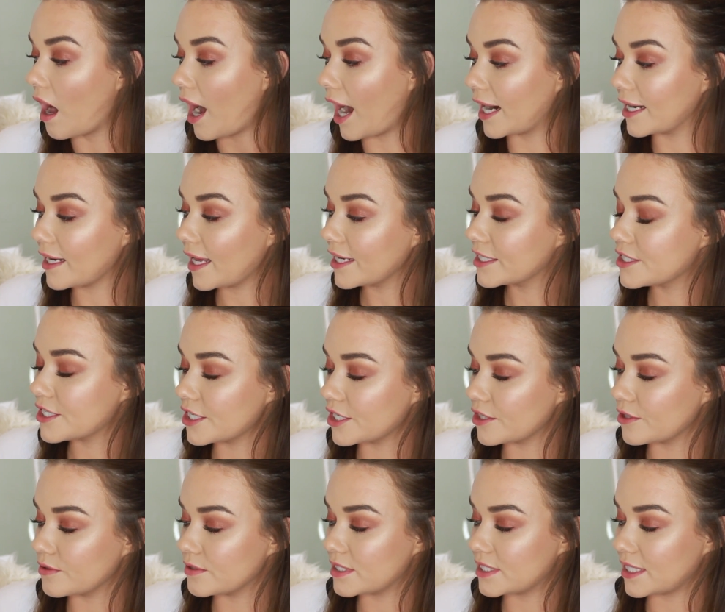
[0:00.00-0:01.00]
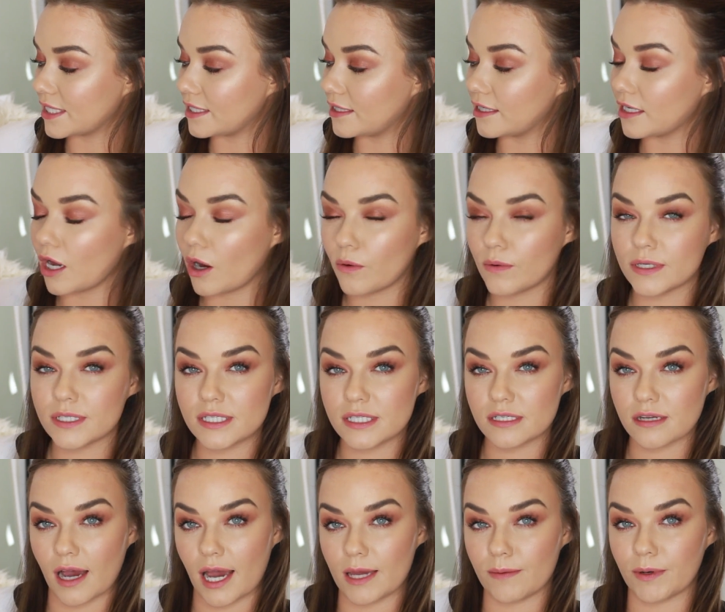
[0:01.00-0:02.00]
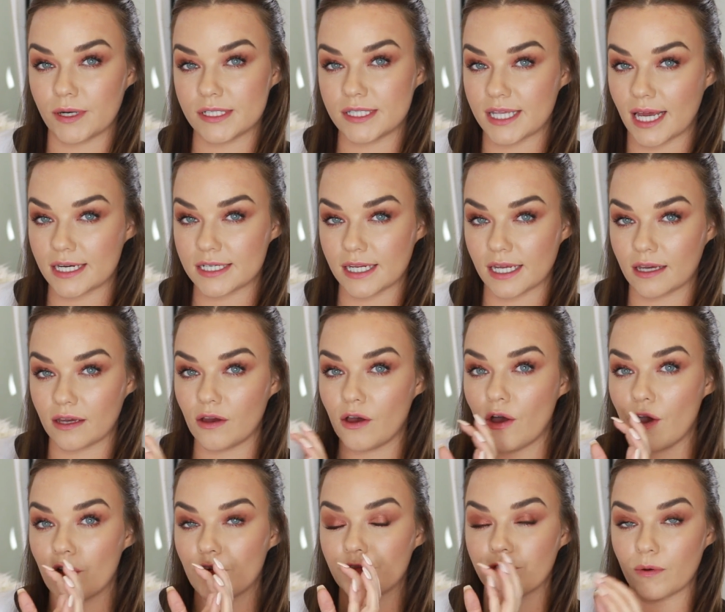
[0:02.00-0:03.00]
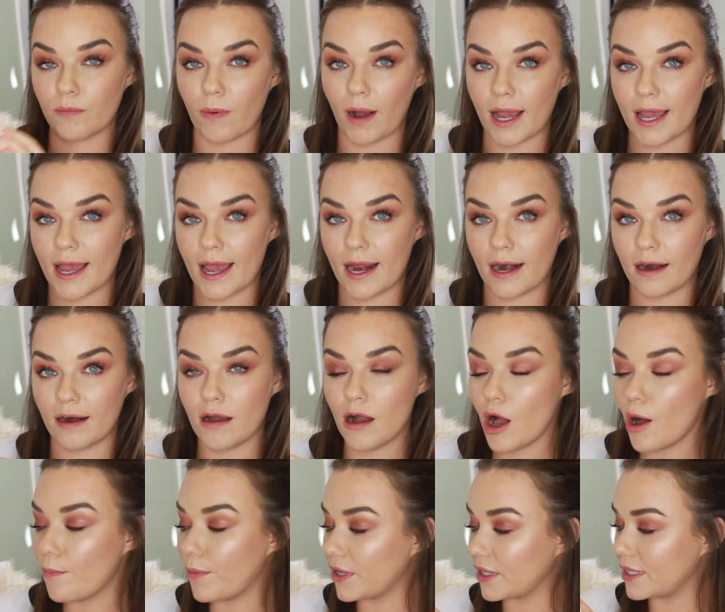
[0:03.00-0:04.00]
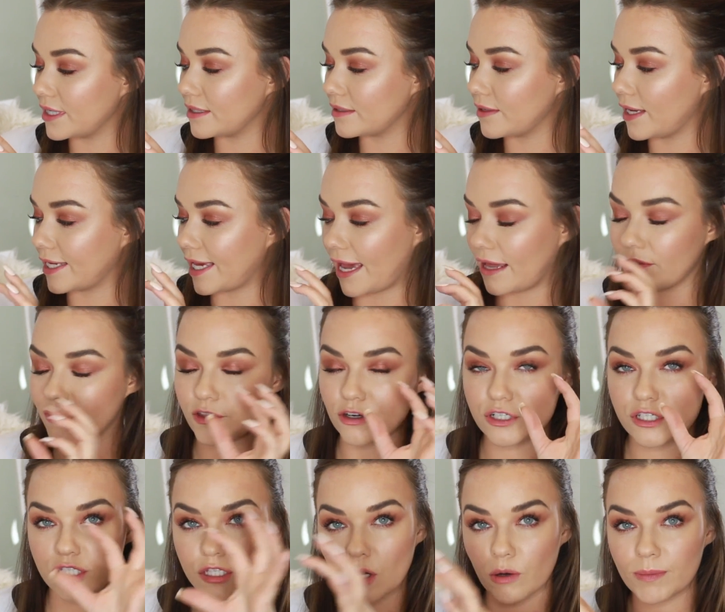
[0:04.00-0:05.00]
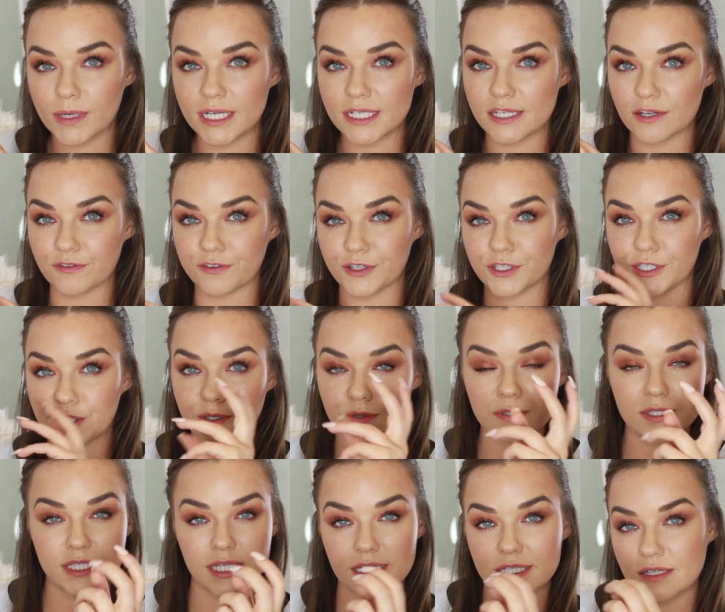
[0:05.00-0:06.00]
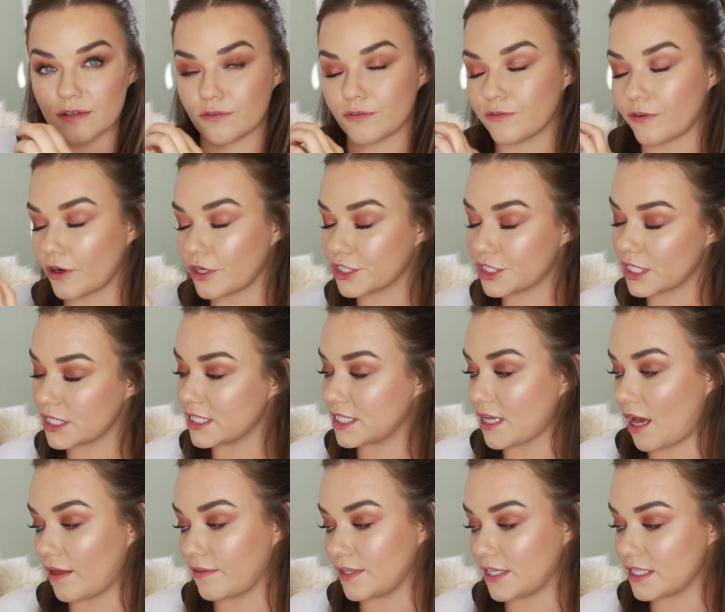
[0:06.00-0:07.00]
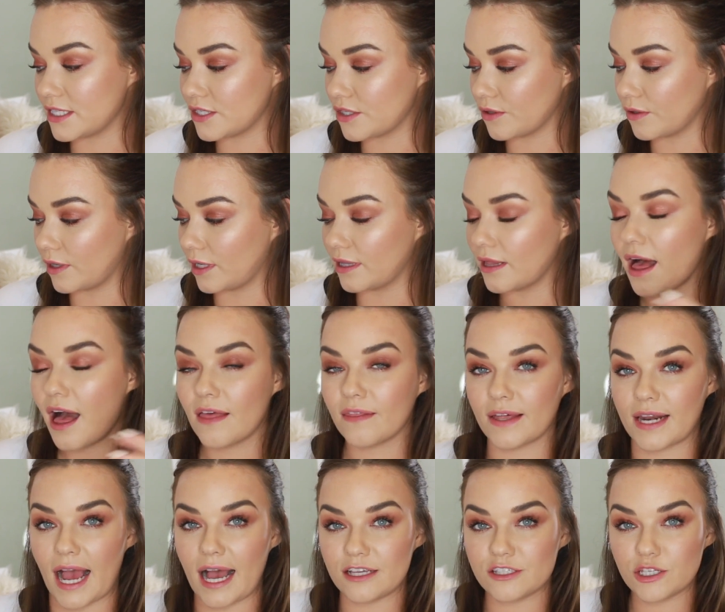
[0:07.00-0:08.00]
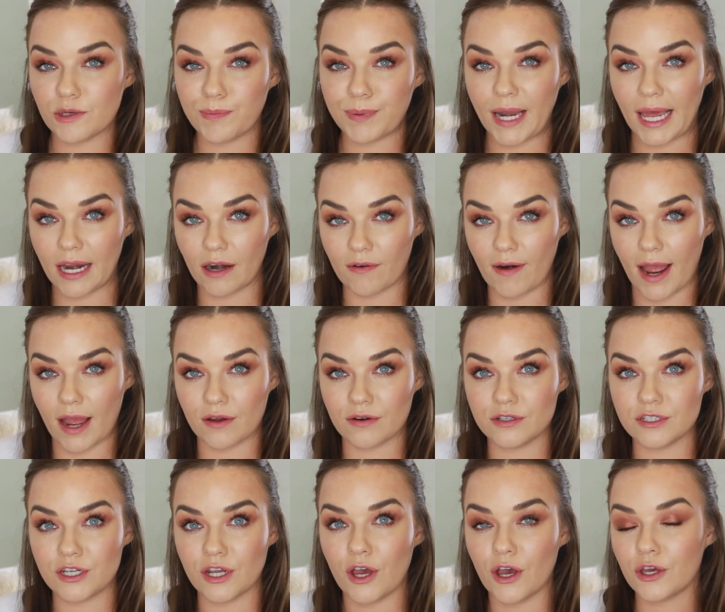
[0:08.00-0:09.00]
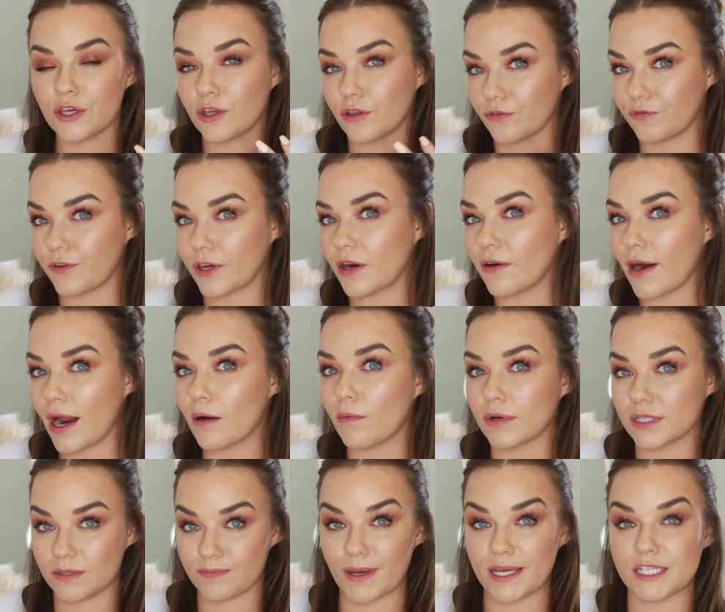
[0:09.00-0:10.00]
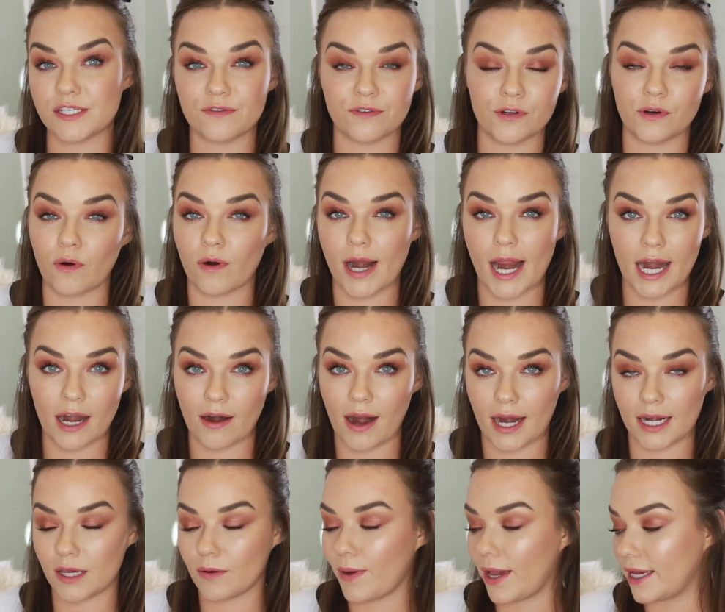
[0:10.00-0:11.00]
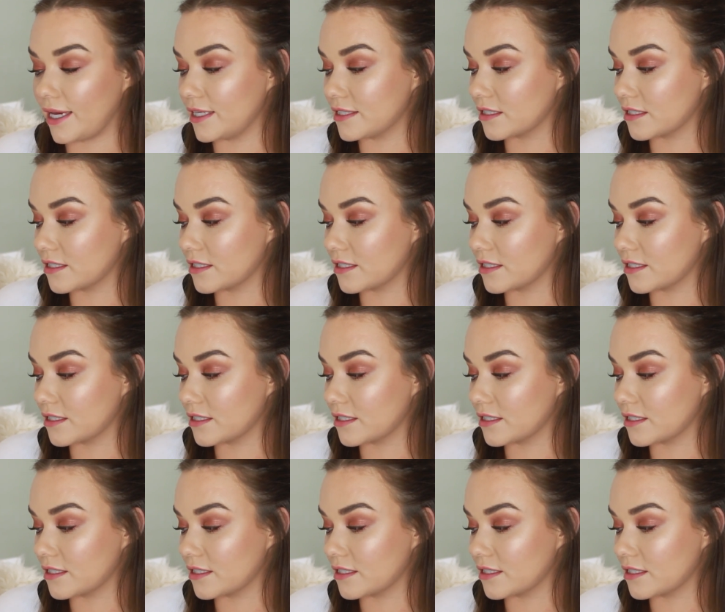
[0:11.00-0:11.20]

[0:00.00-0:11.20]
I like to use the lowest timer setting for my hair, but again, there's so many different uses and functions on this tool that as you play around, you'll figure out what's best for your hair anyway.